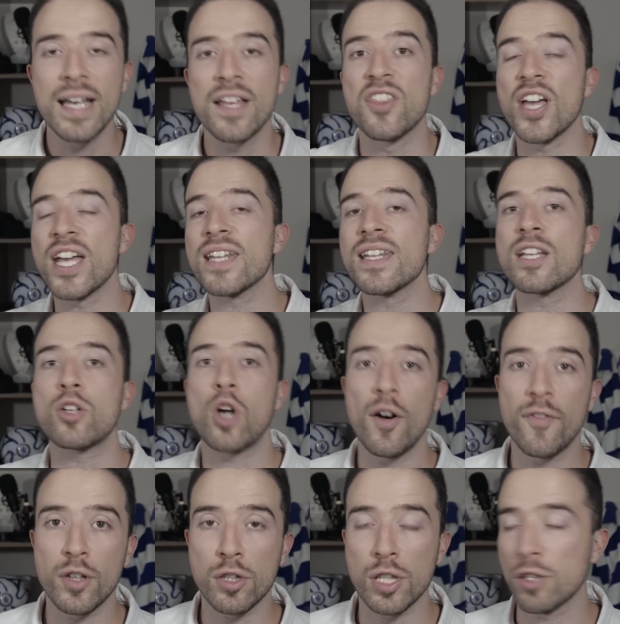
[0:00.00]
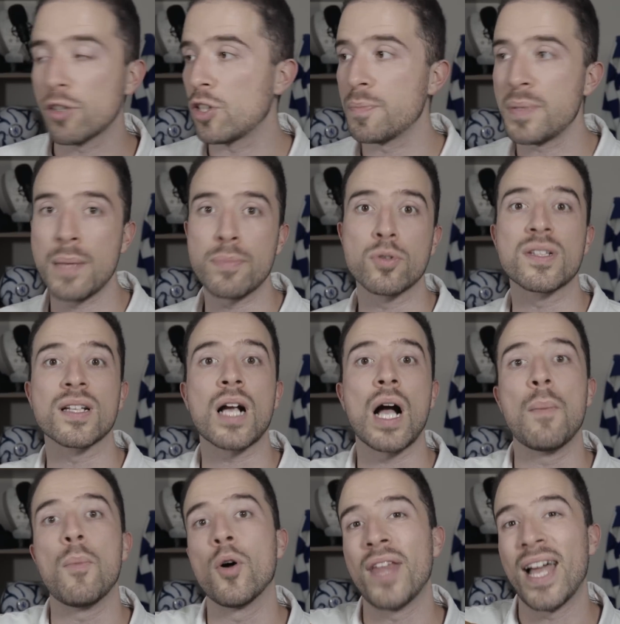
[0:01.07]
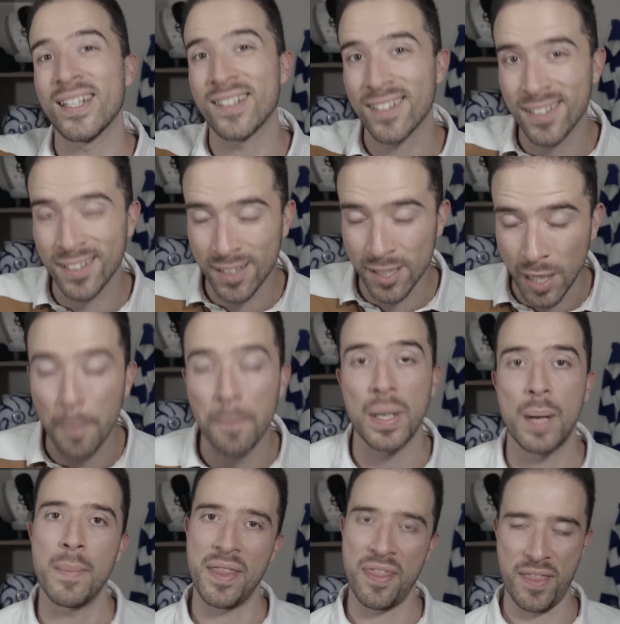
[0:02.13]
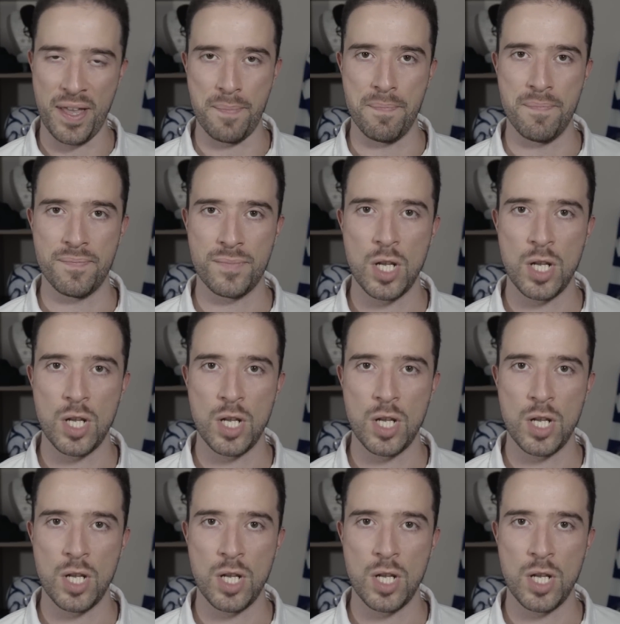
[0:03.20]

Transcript: They need Kovacic to be able to come on and supplement them.